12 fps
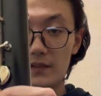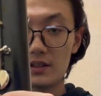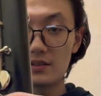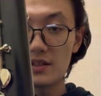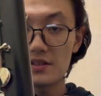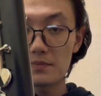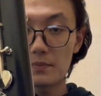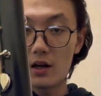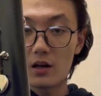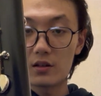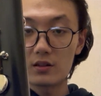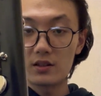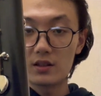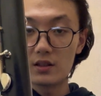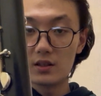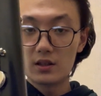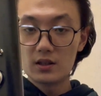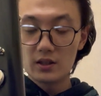this part
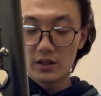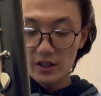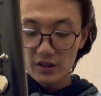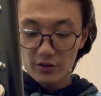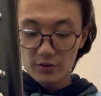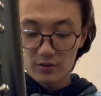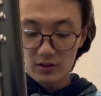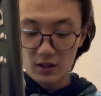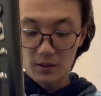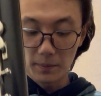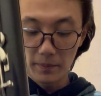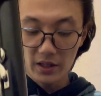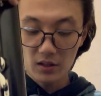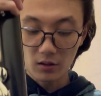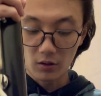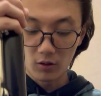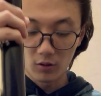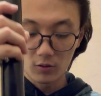into the bigger
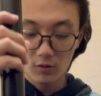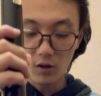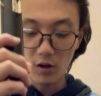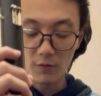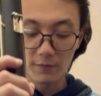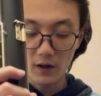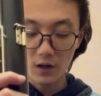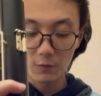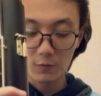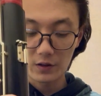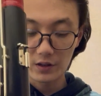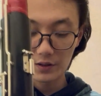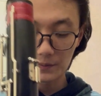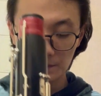hole of our